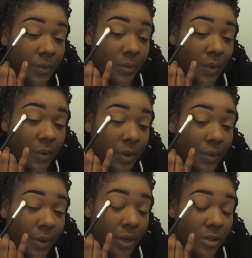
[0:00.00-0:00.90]
I'm
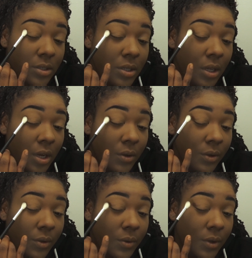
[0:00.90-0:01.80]
going right into the
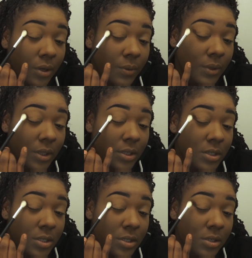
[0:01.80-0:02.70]
outer corner with
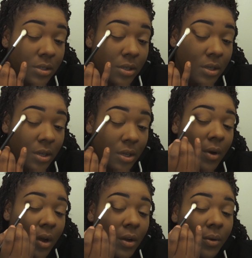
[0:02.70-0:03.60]
this.
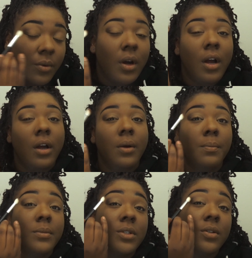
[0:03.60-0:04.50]
Oh,
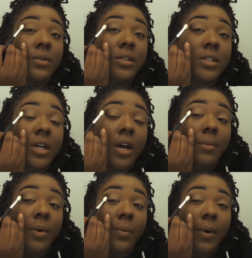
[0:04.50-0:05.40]
so this
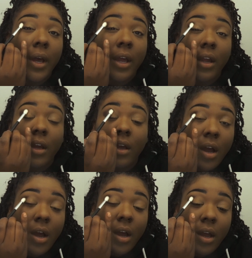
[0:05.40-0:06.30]
time away,
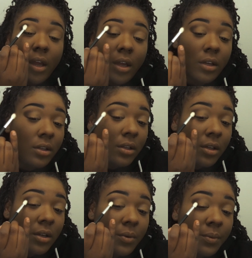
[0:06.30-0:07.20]
I
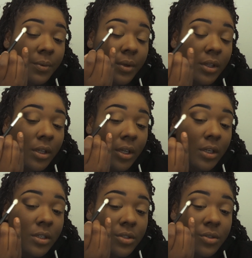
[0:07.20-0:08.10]
really
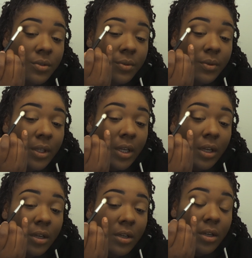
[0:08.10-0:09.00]
needed to
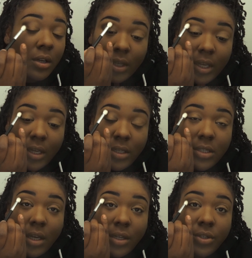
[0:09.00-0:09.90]
like get in
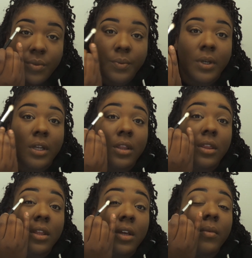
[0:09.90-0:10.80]
touch
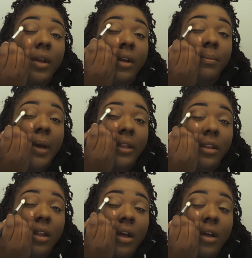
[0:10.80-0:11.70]
with like my
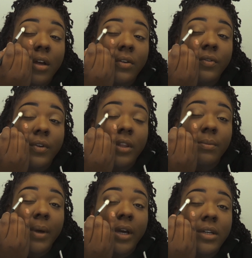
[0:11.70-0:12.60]
love
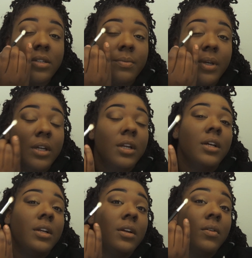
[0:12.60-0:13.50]
with my husband,
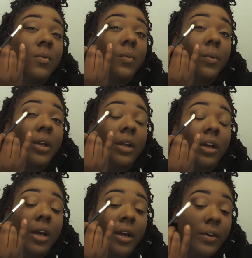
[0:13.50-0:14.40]
and
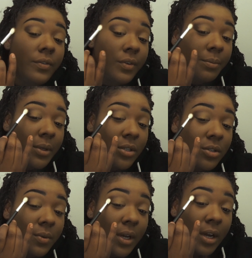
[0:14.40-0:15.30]
we have been
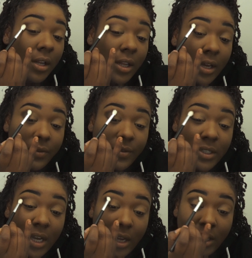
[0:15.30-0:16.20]
doing a lot
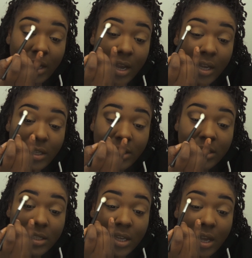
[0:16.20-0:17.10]
of date
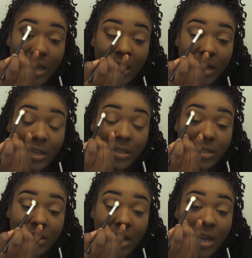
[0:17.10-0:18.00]
nights,
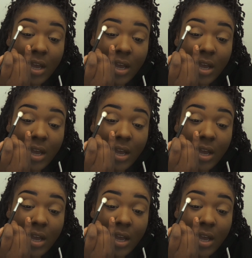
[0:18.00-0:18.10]
and